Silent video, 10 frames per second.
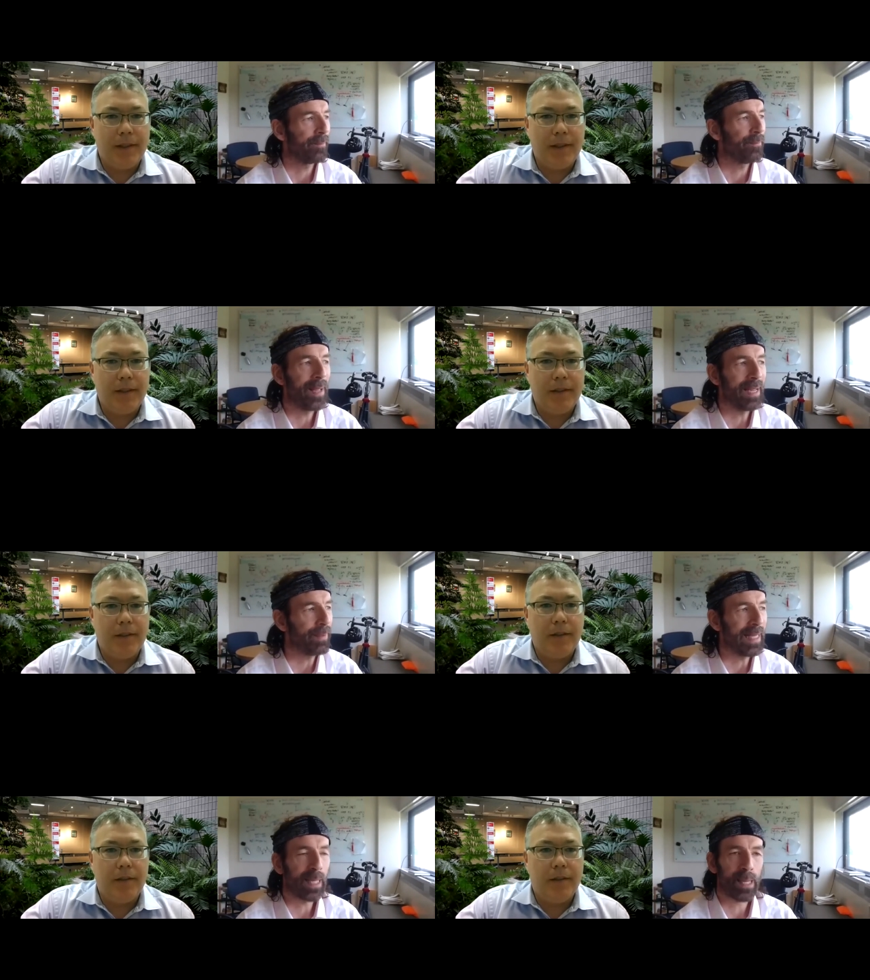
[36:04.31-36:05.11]
Speaker 1: may
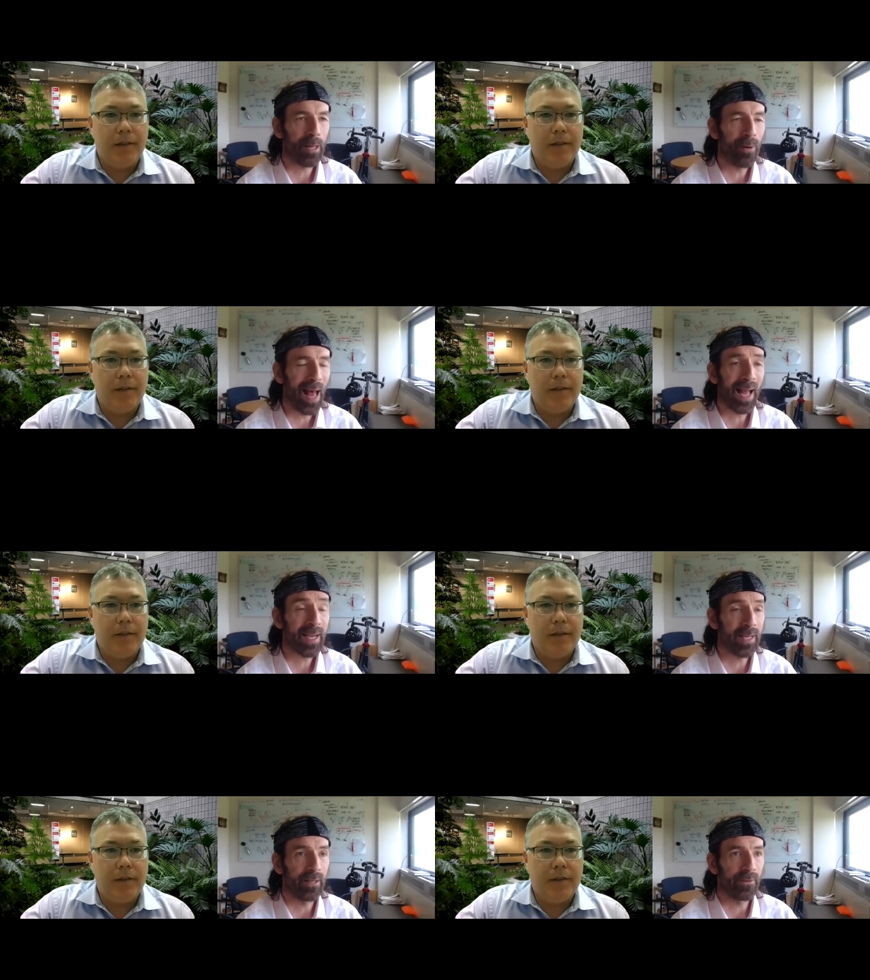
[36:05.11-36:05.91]
be so
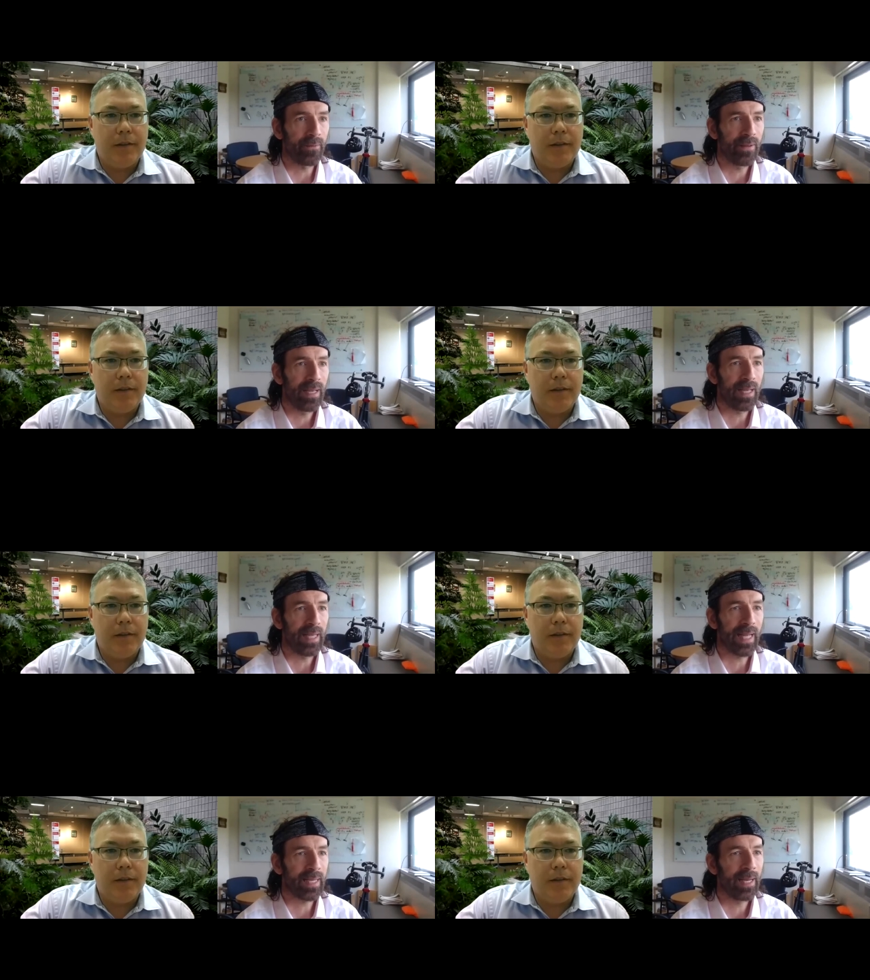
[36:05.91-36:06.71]
active
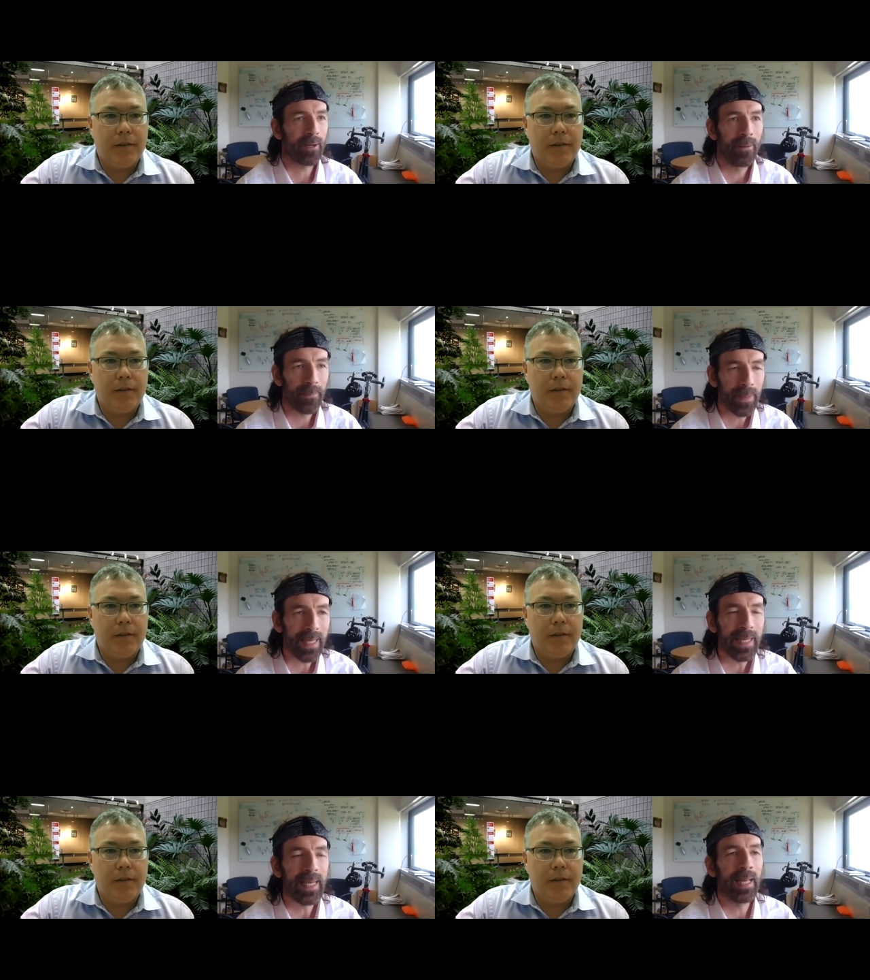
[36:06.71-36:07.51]
that a
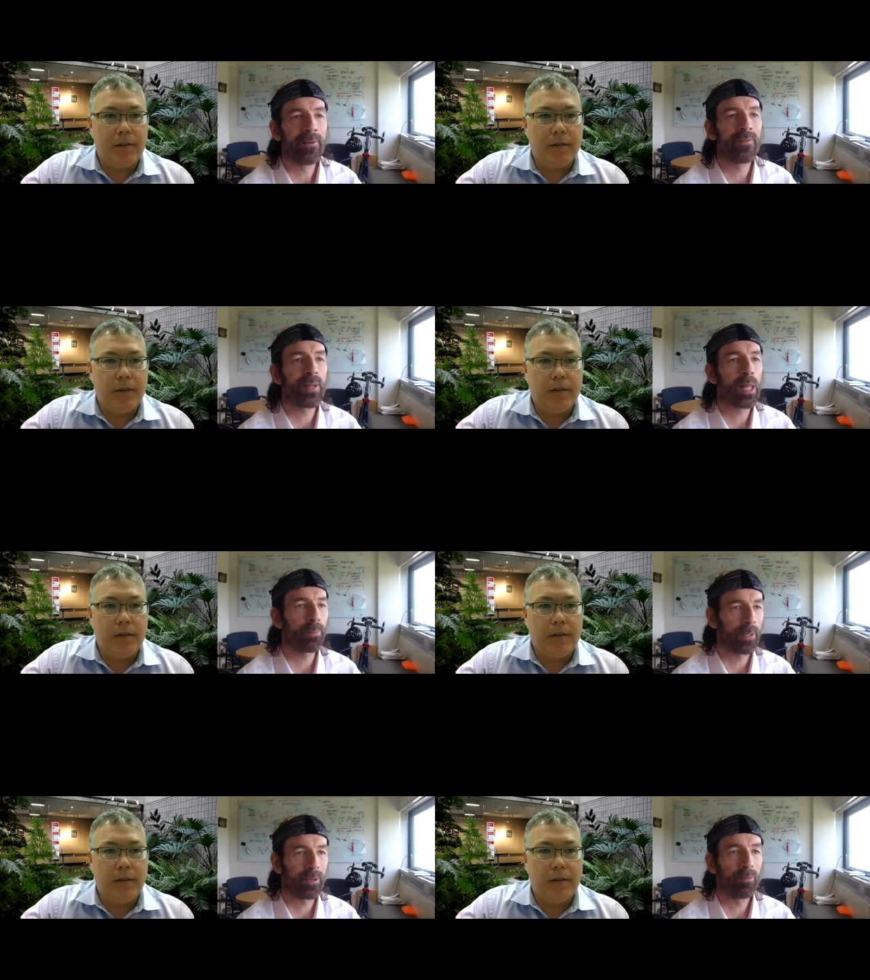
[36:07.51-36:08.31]
completely
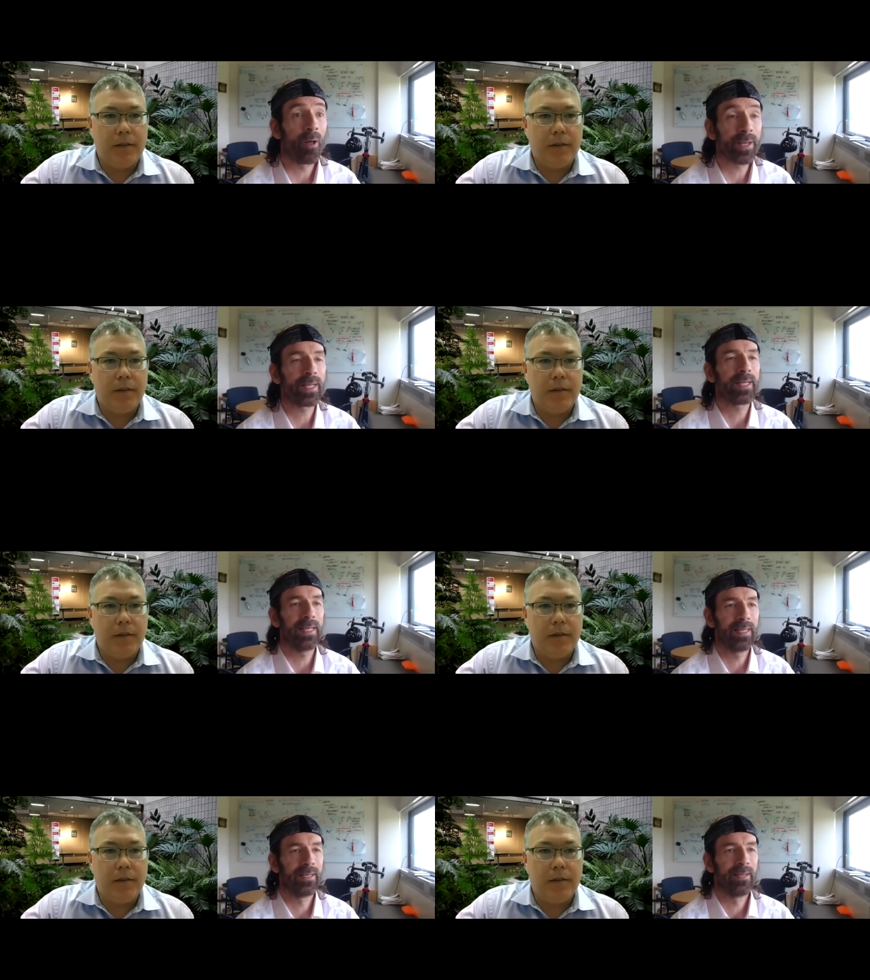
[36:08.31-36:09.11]
invisible quantity
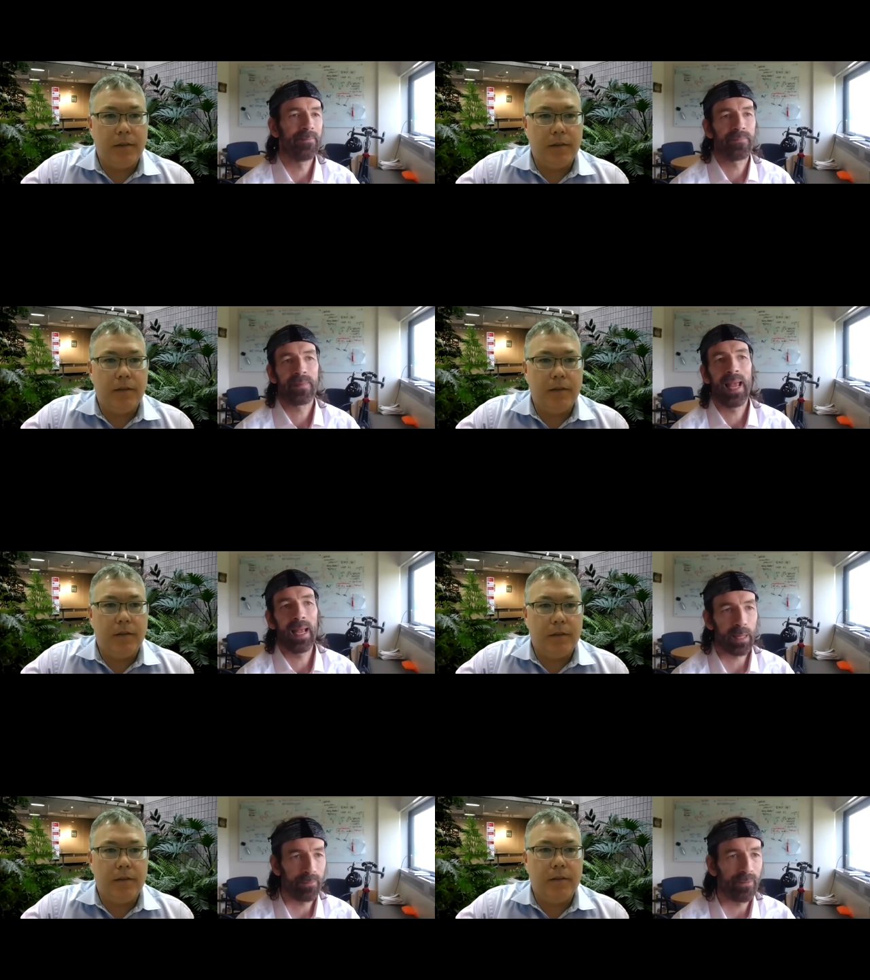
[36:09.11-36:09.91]

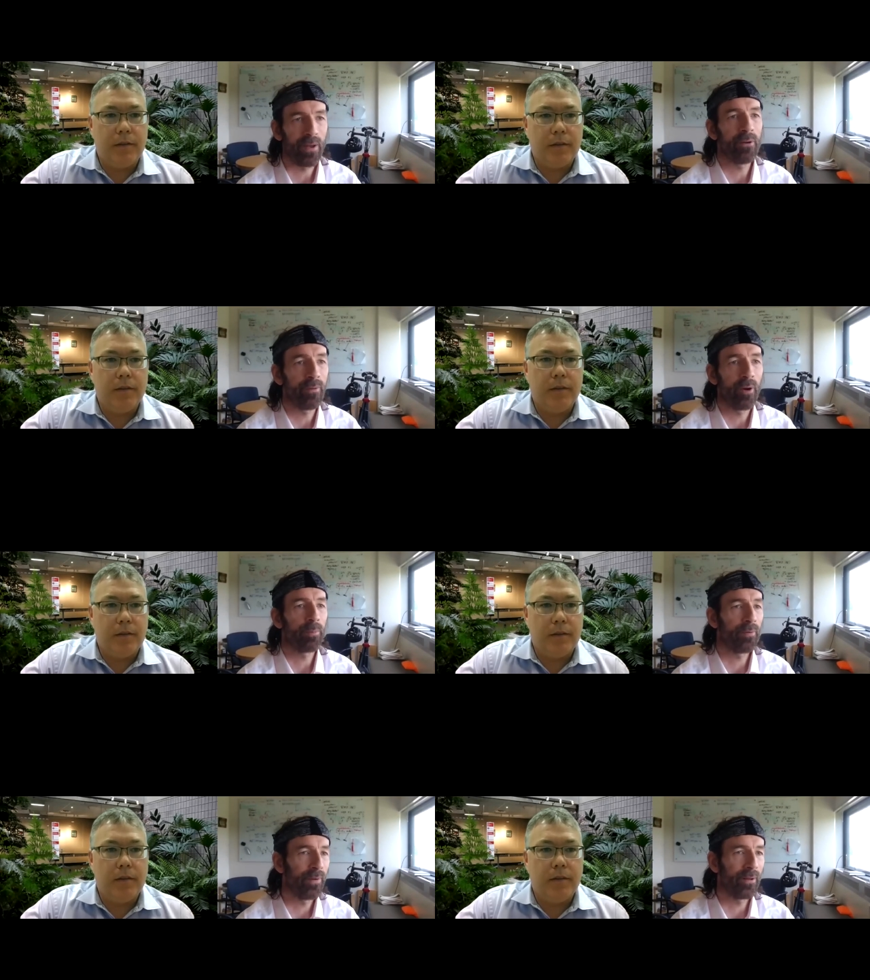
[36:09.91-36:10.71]
has a very, very
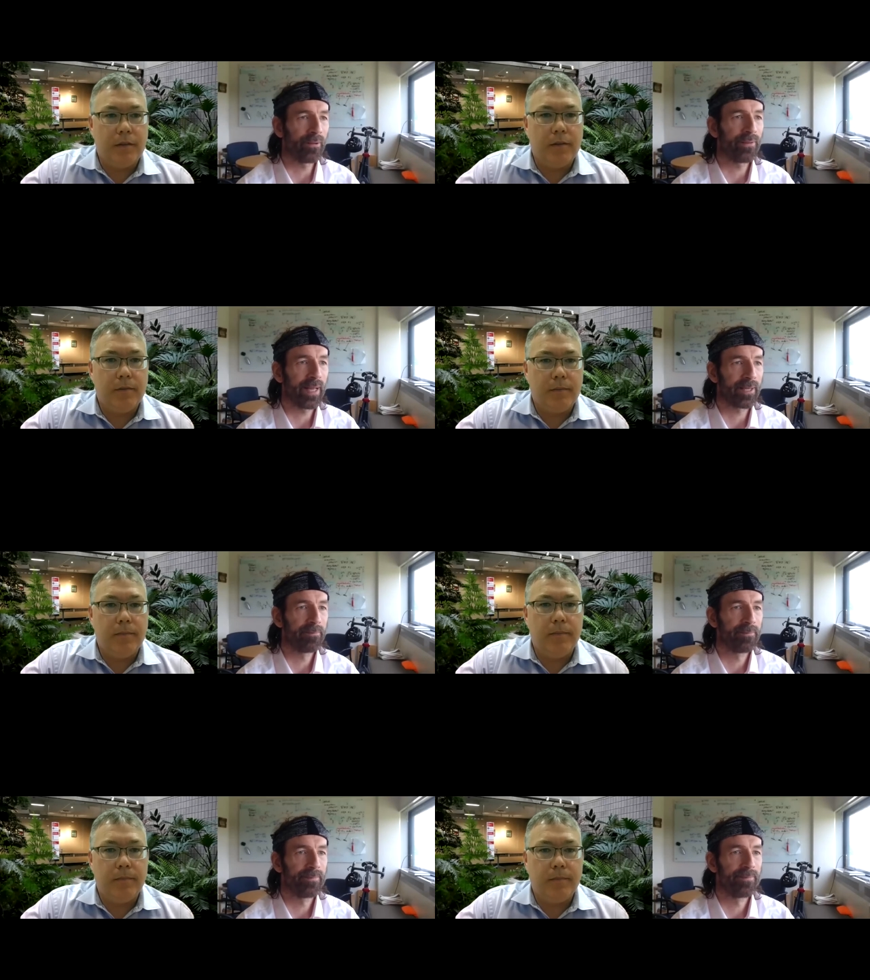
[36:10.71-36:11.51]
profound effect.